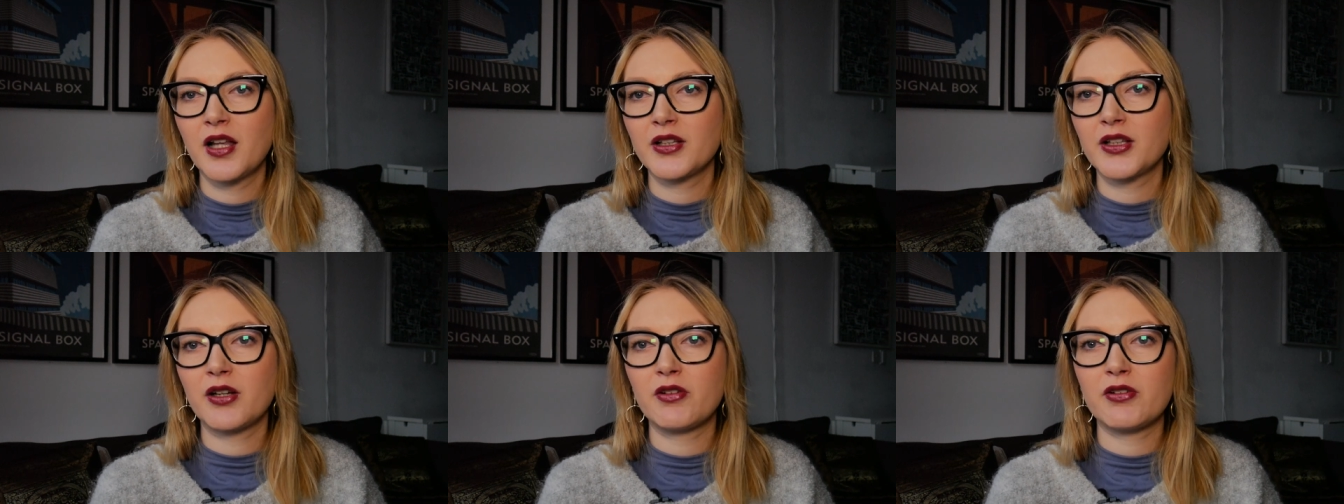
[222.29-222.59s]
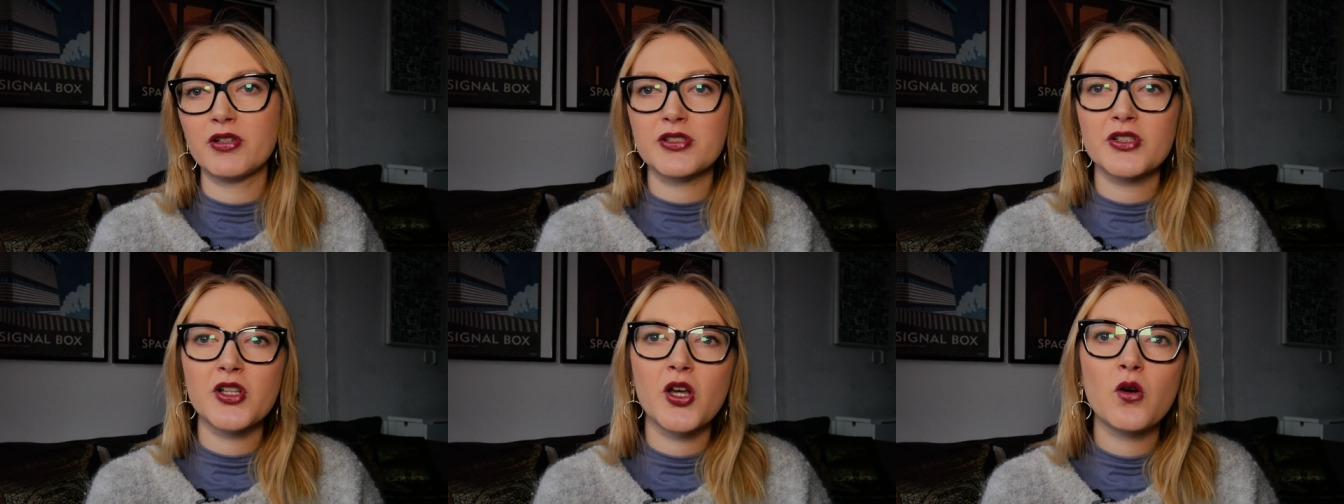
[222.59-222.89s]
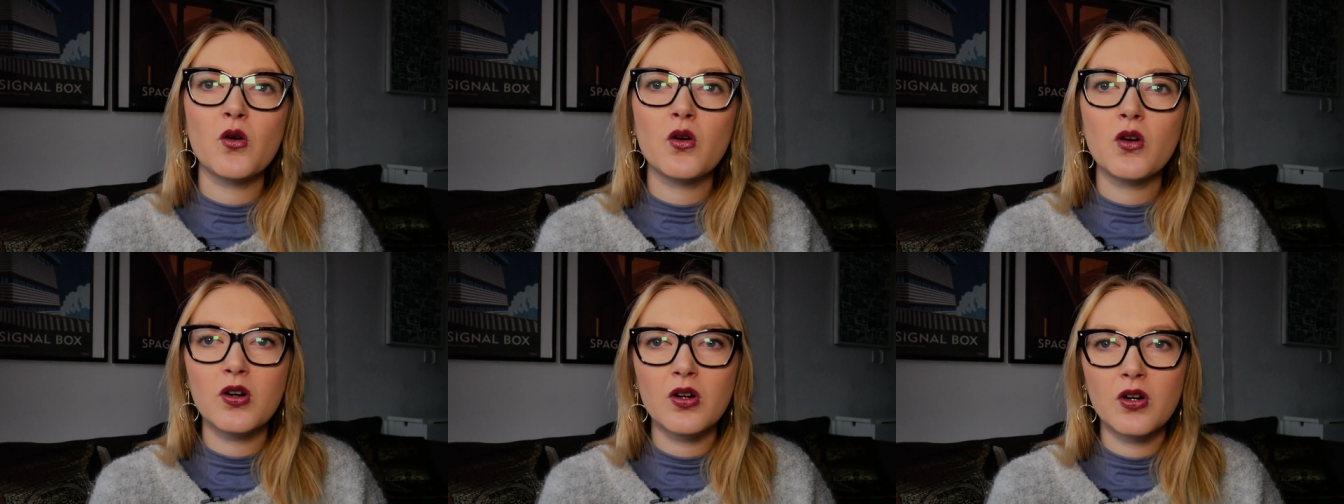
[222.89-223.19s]
there is
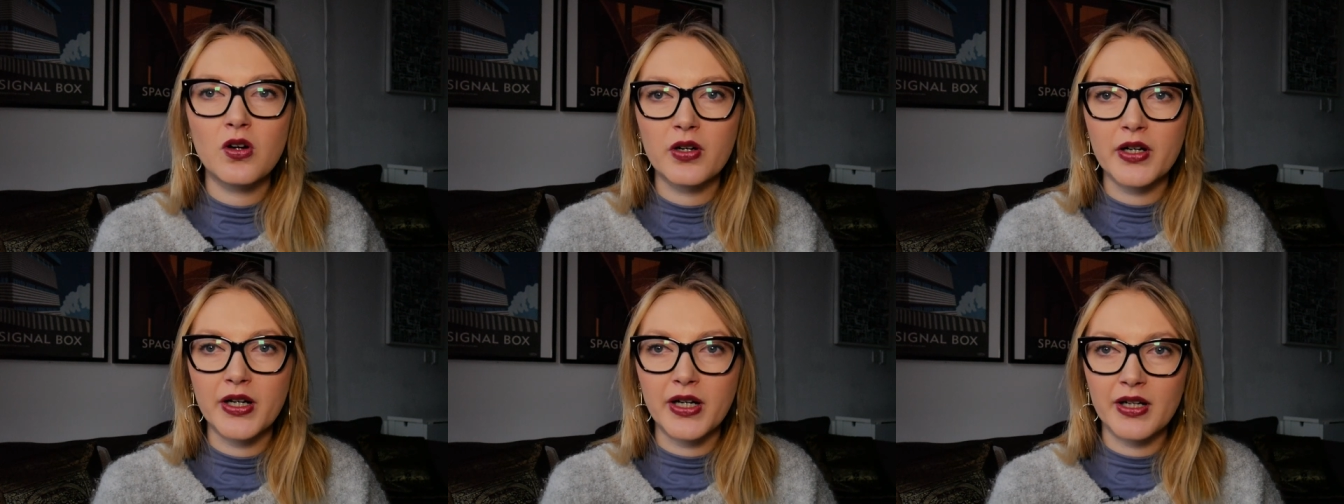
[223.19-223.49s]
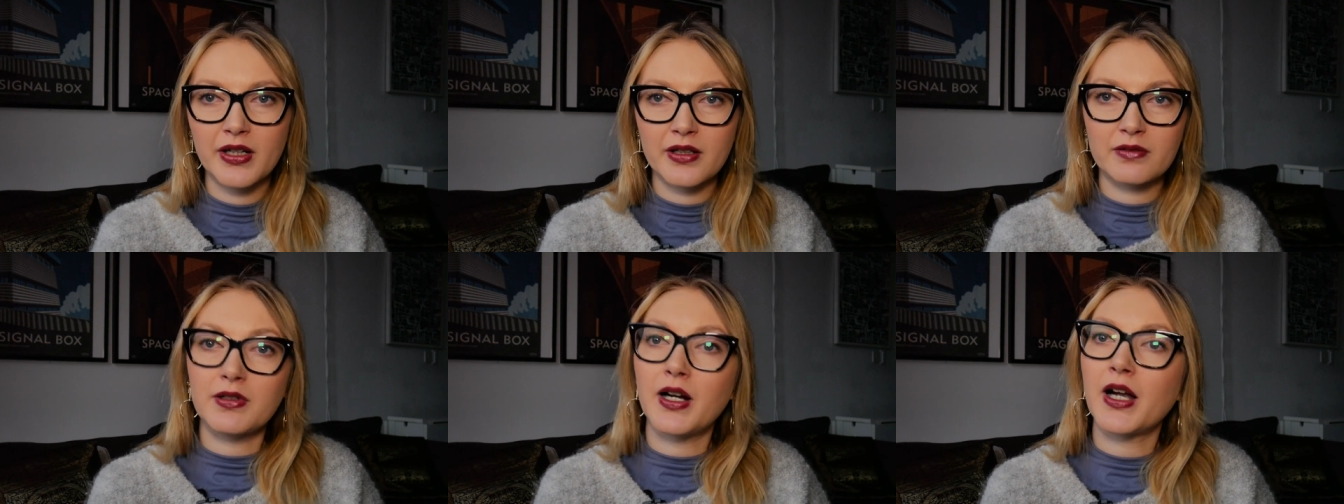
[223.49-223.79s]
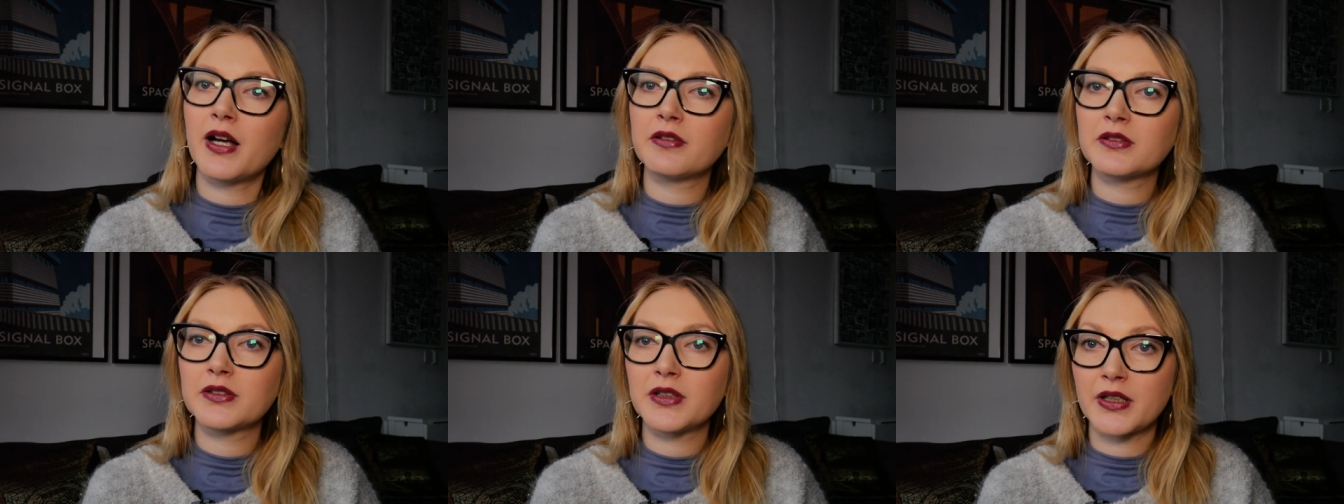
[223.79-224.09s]
no aura
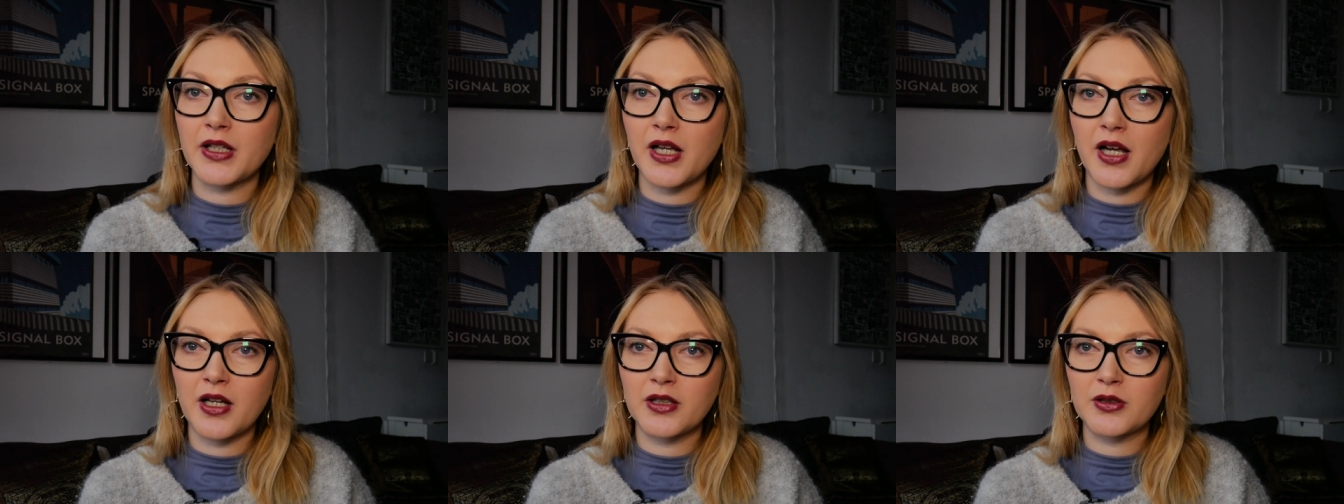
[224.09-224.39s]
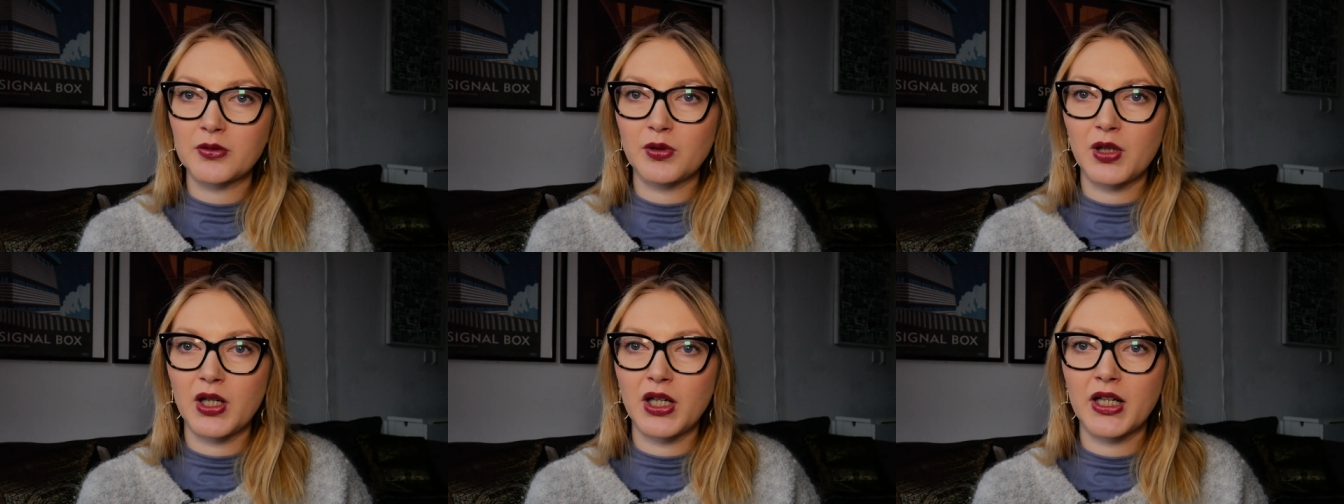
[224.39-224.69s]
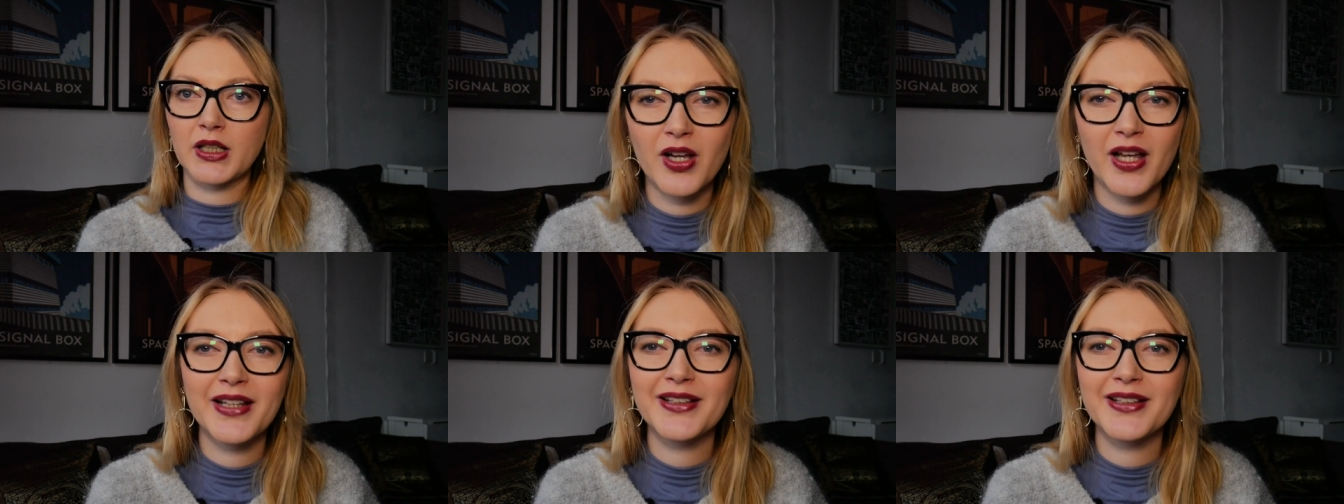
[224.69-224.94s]
around an artwork.